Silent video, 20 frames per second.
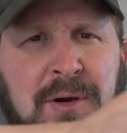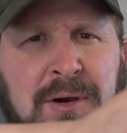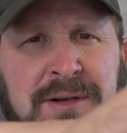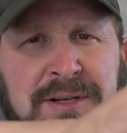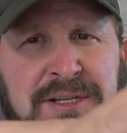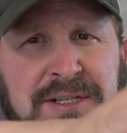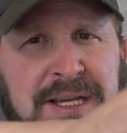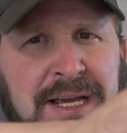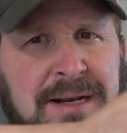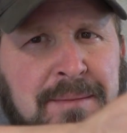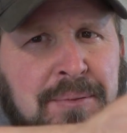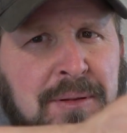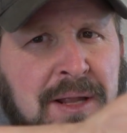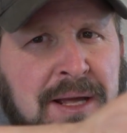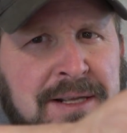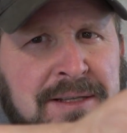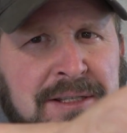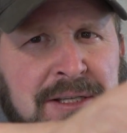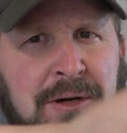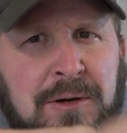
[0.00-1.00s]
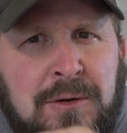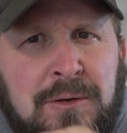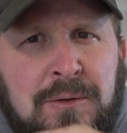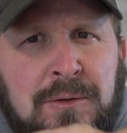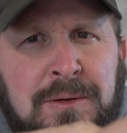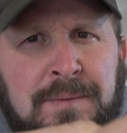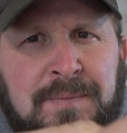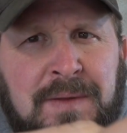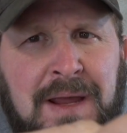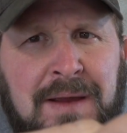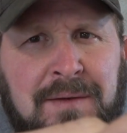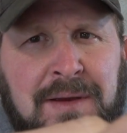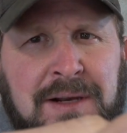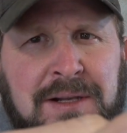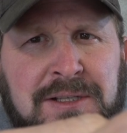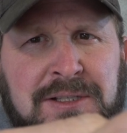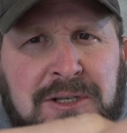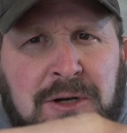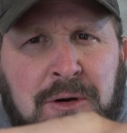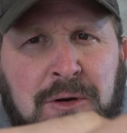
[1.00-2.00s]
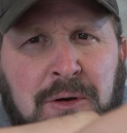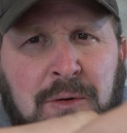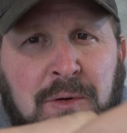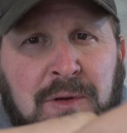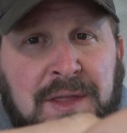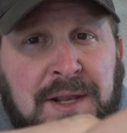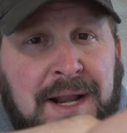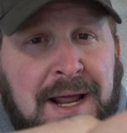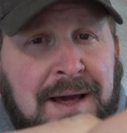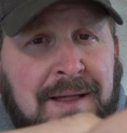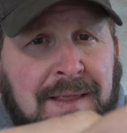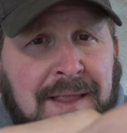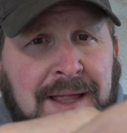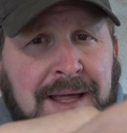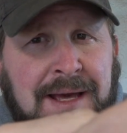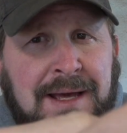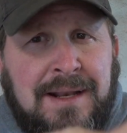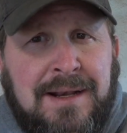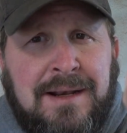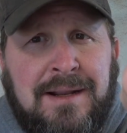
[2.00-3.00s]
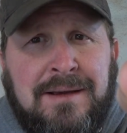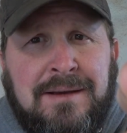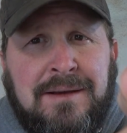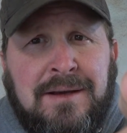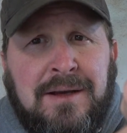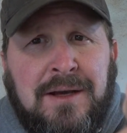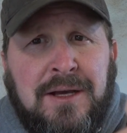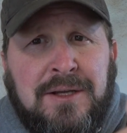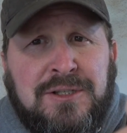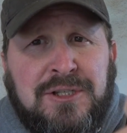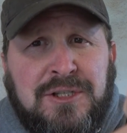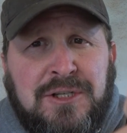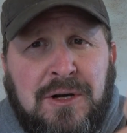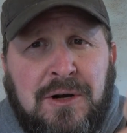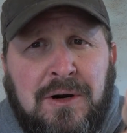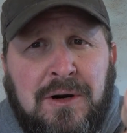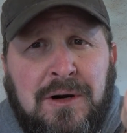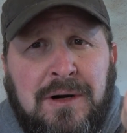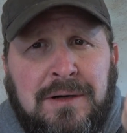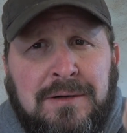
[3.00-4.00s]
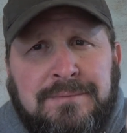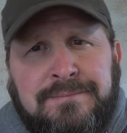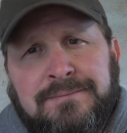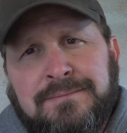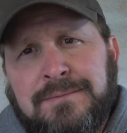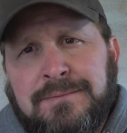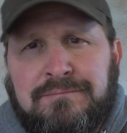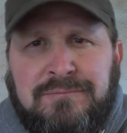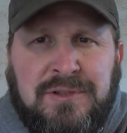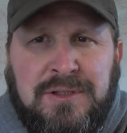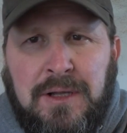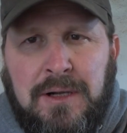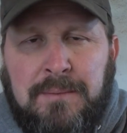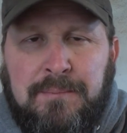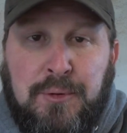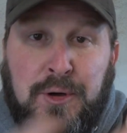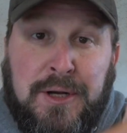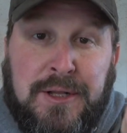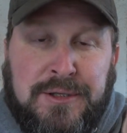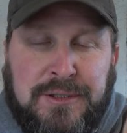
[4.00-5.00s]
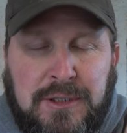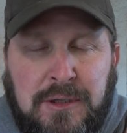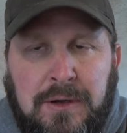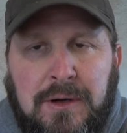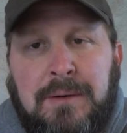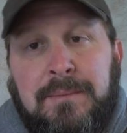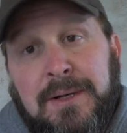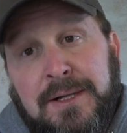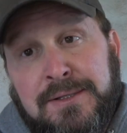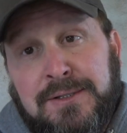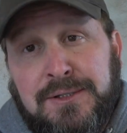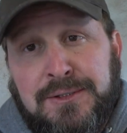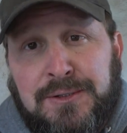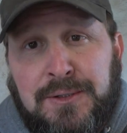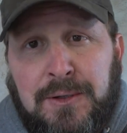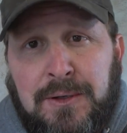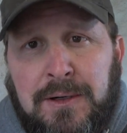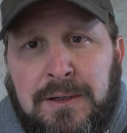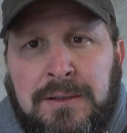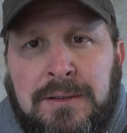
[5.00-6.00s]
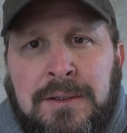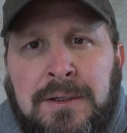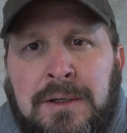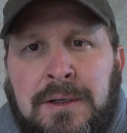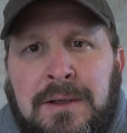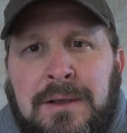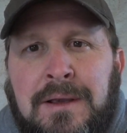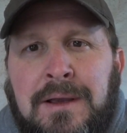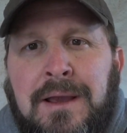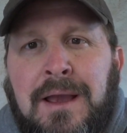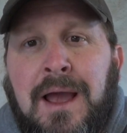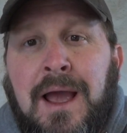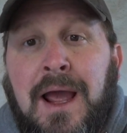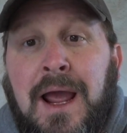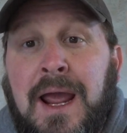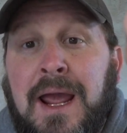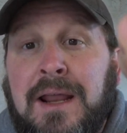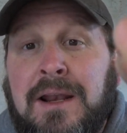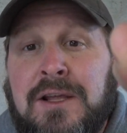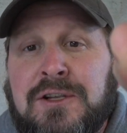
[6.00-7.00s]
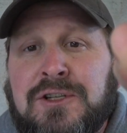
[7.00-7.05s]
just got a plain circle. I've got a circle with an outline, a star. It's not a pretty star, but it's a star, and a